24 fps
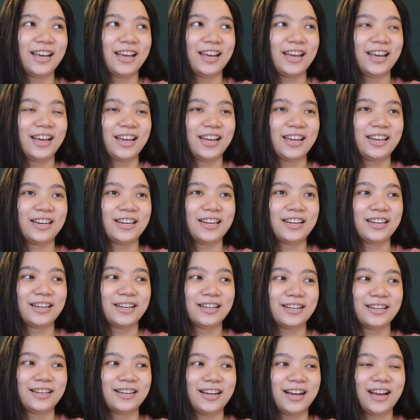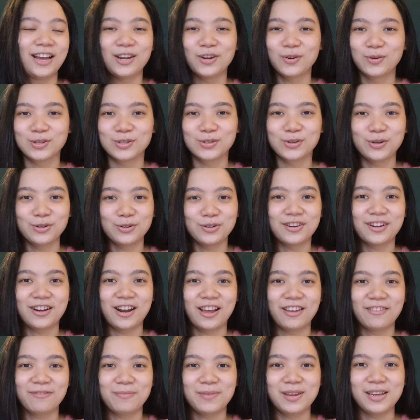and I know it's going to
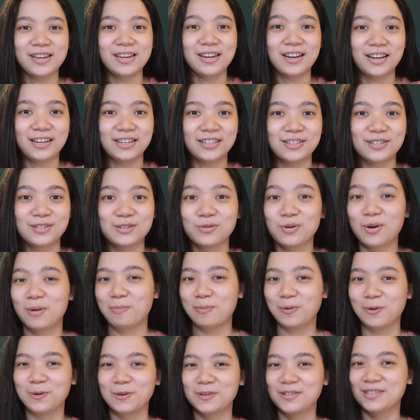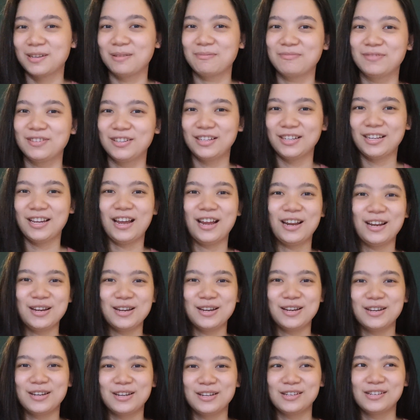drive me nuts to upload something
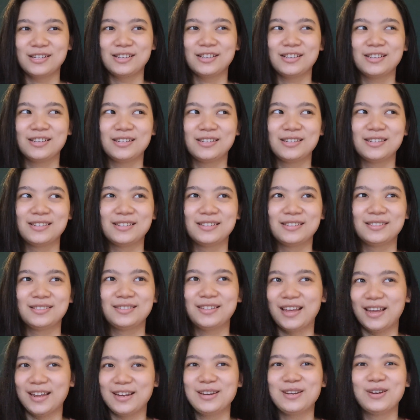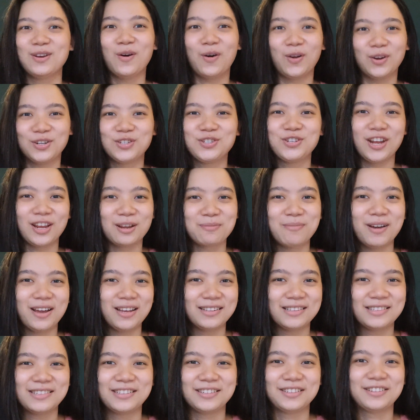and then not check my
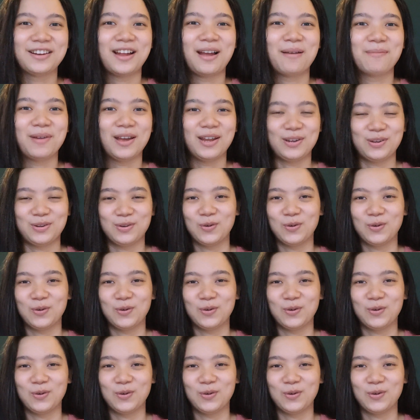Instagram at